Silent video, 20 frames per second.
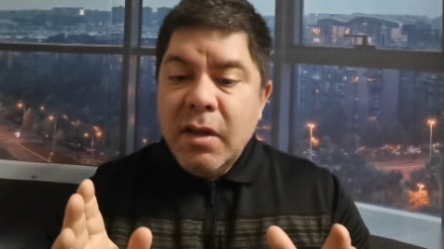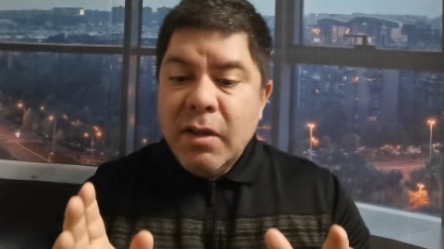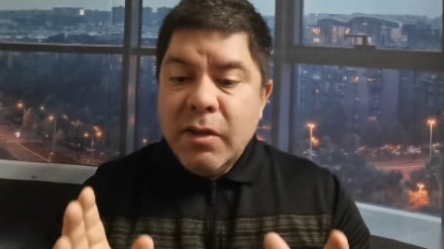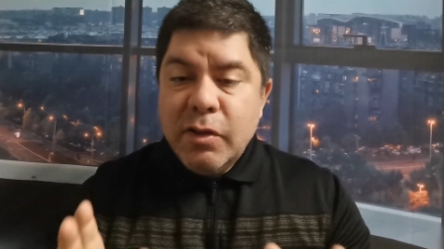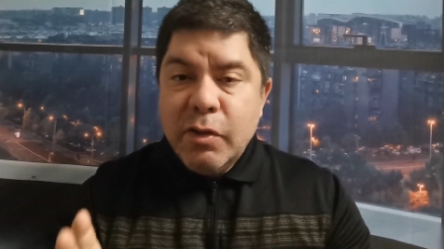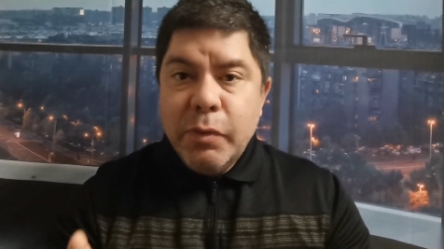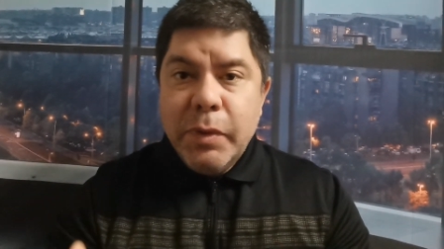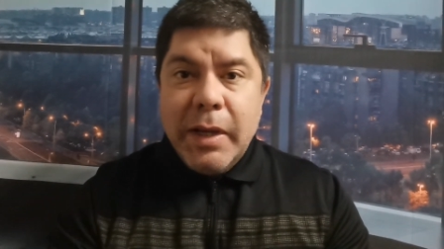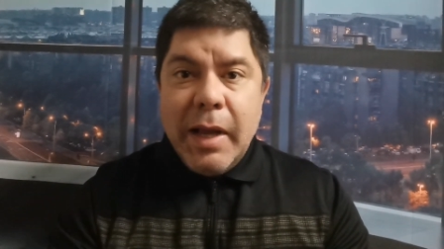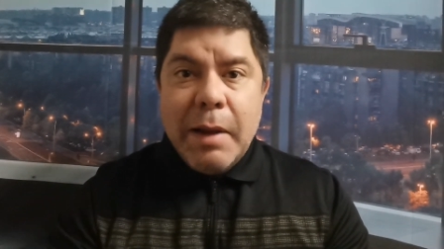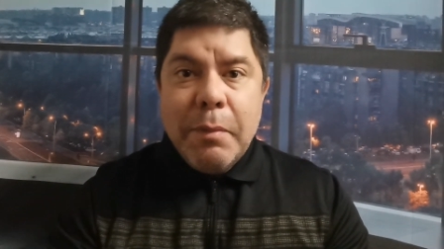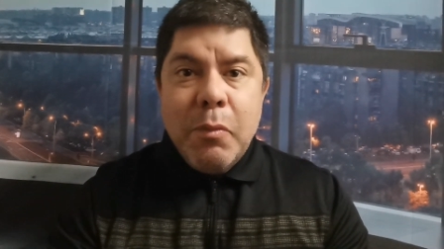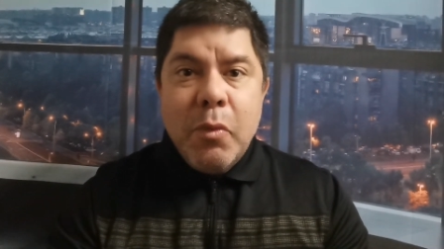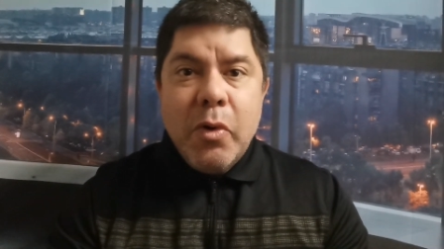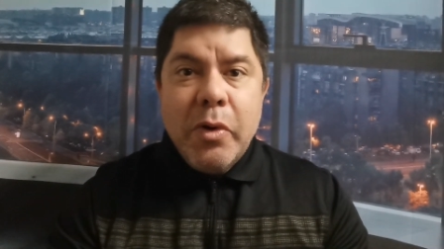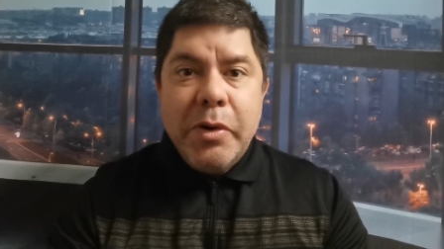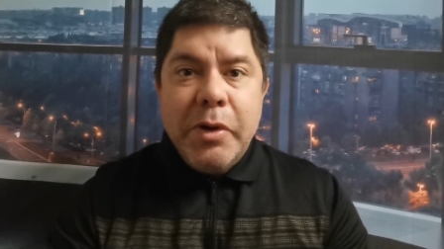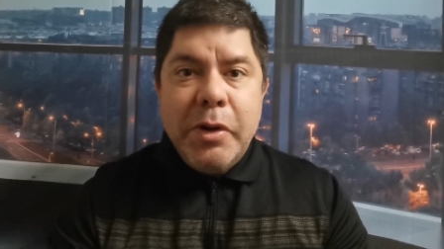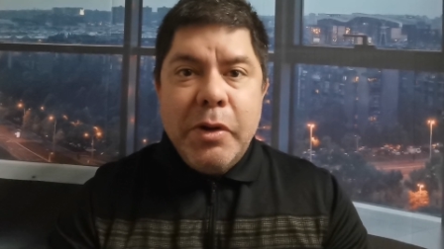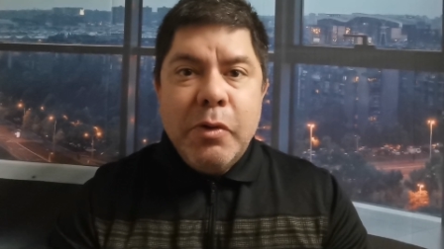So we got
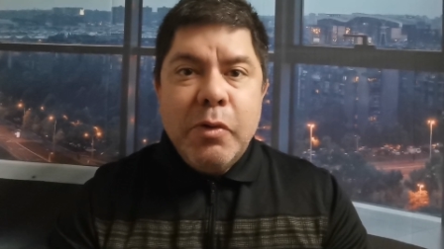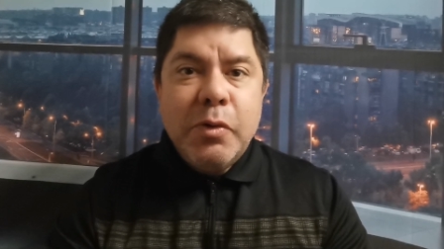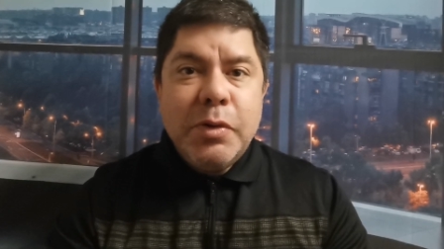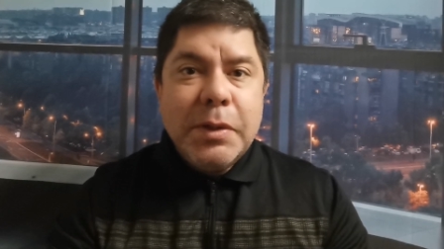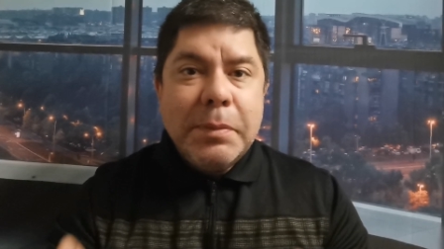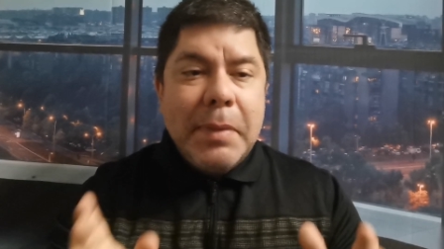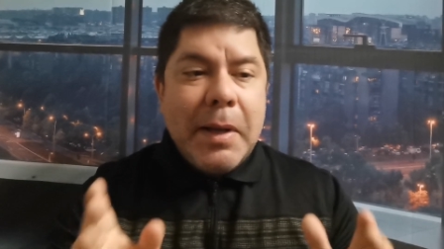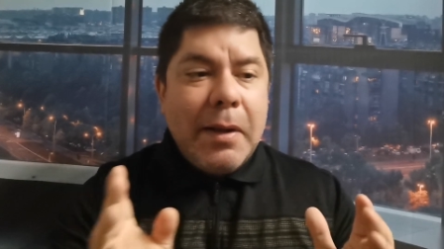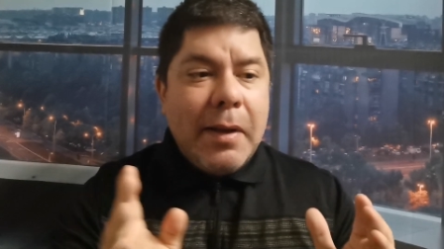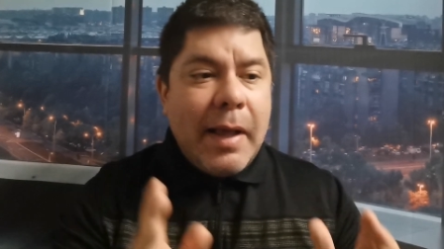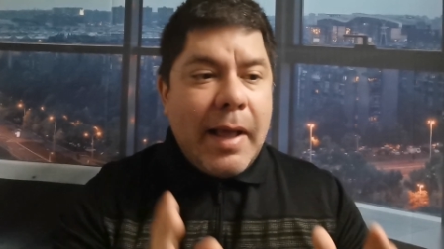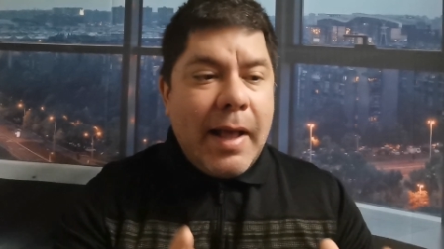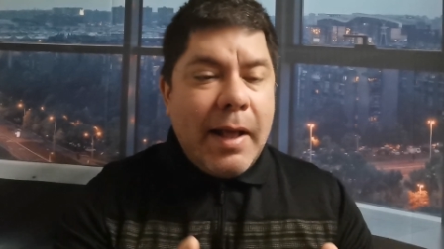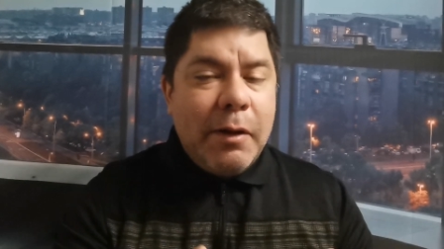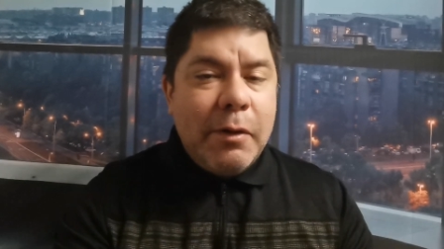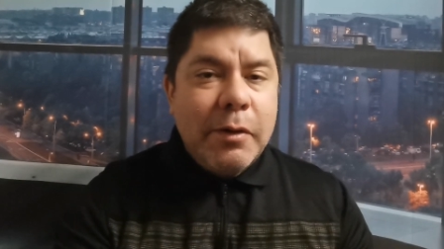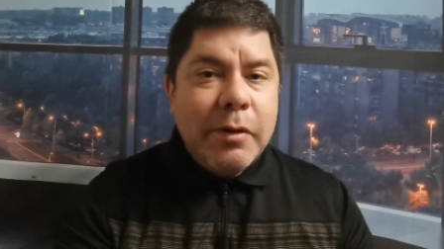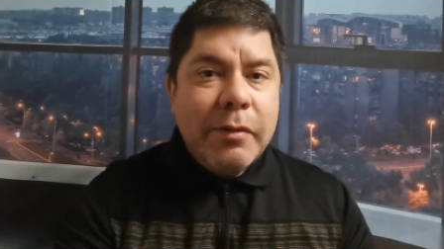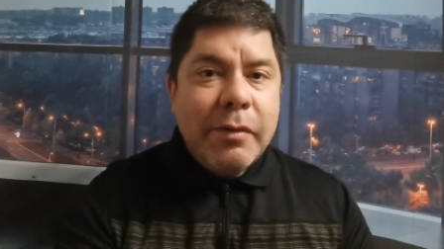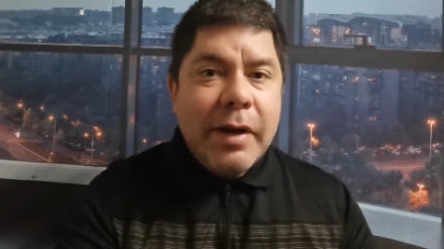more news about
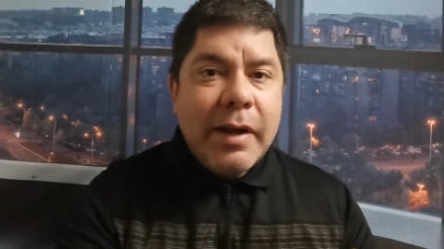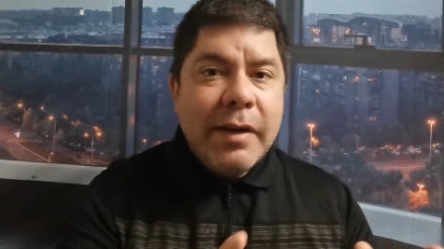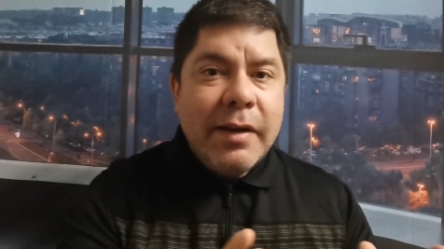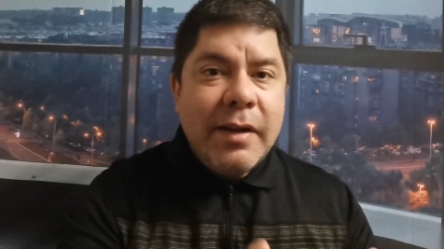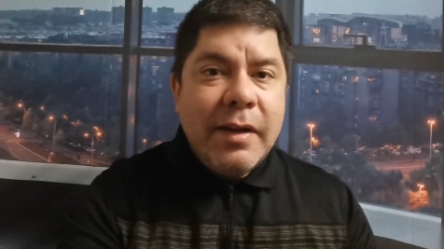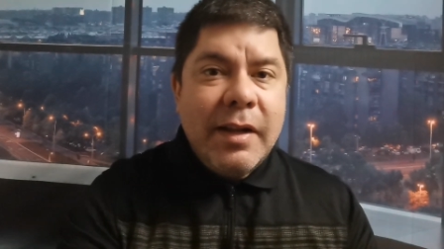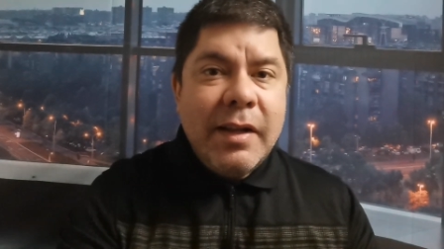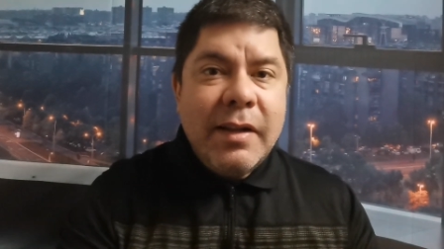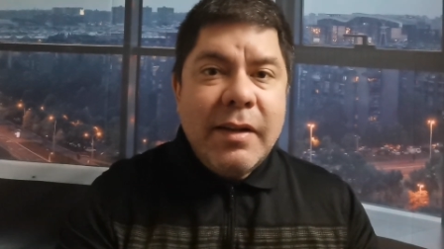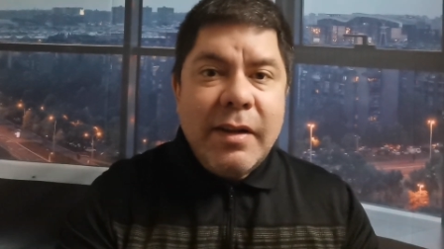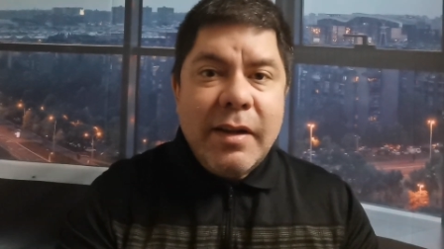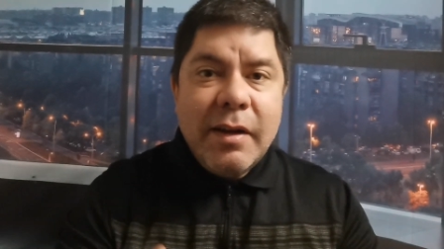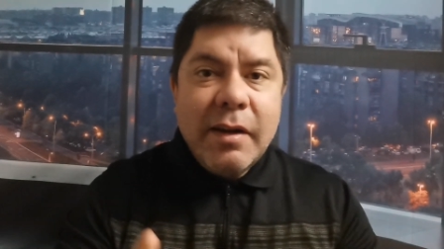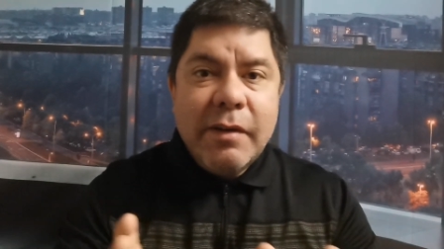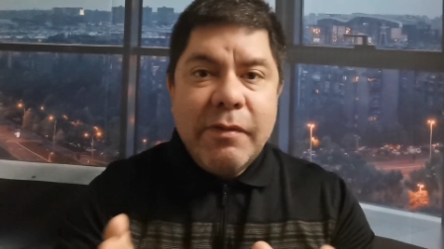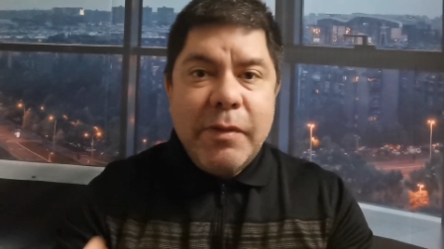Algorand in India.